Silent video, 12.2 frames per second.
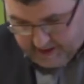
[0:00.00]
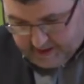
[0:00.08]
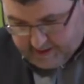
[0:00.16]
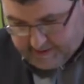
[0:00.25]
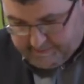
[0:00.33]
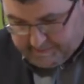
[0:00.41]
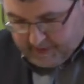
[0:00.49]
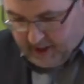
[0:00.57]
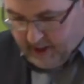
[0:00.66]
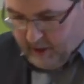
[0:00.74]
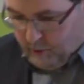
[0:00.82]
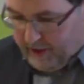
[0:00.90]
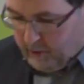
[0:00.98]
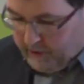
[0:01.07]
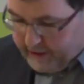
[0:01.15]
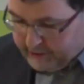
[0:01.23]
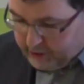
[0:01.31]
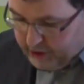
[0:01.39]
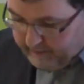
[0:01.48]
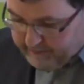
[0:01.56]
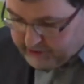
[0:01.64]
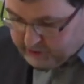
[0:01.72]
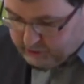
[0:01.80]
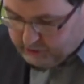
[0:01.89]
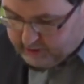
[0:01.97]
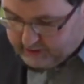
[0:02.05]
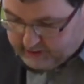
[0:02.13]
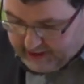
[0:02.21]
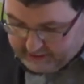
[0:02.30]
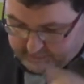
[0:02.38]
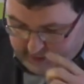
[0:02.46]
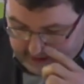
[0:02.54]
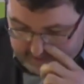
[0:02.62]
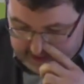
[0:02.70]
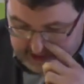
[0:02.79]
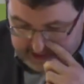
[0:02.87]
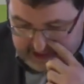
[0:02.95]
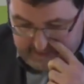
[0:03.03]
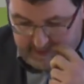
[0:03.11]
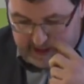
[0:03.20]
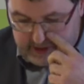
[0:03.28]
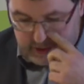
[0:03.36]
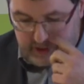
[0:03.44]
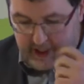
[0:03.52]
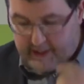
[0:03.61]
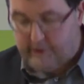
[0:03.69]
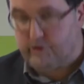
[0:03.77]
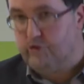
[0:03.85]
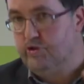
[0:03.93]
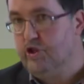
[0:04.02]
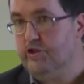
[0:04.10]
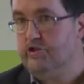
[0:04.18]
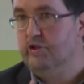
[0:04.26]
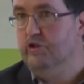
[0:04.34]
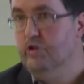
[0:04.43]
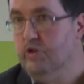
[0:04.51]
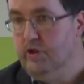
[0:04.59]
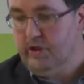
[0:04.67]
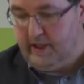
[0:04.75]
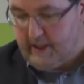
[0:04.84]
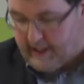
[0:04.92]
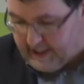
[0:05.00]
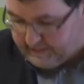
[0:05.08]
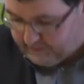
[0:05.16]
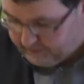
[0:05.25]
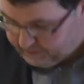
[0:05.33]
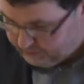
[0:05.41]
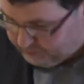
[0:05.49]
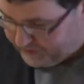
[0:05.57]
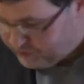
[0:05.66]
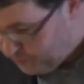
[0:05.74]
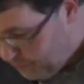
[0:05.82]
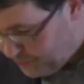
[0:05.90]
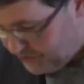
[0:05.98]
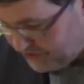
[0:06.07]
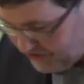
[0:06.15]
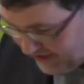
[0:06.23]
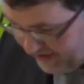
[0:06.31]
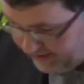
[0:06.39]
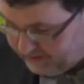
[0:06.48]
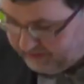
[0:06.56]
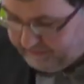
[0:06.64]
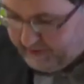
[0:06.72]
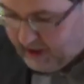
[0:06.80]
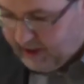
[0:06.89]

Um, wh when it comes to uh, environmental impact, you cannot just look at the resources angle.